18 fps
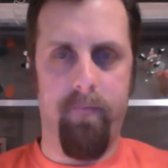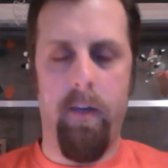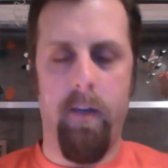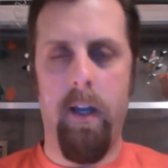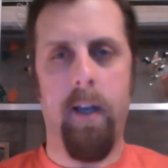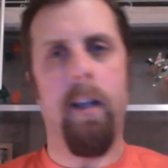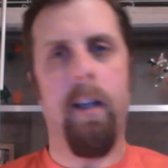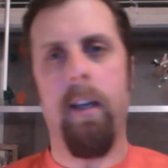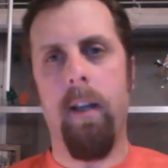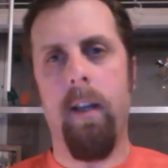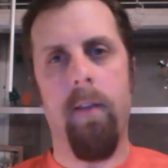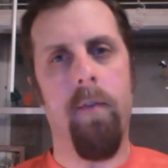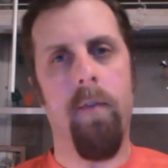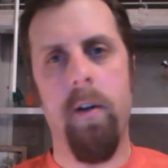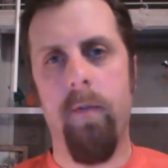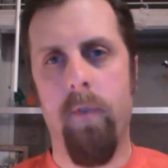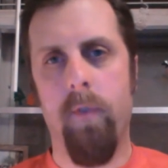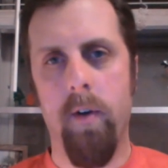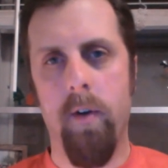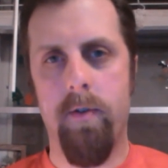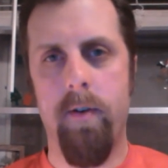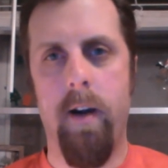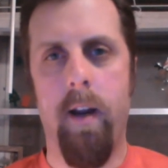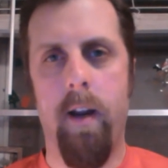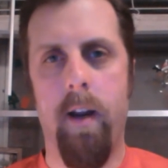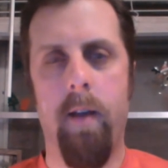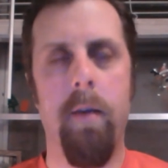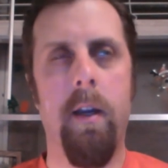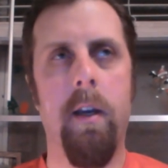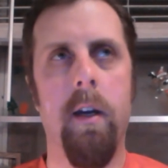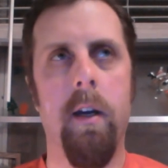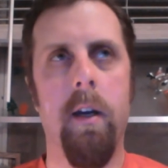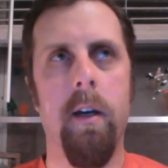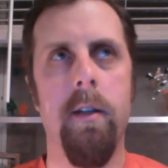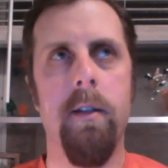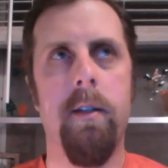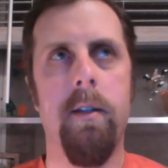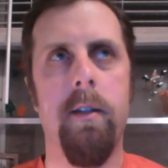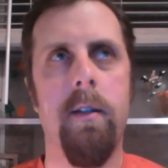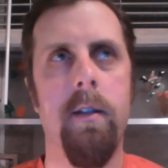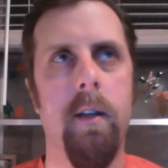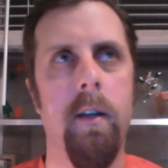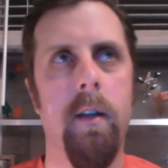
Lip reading: It can get very frustrating because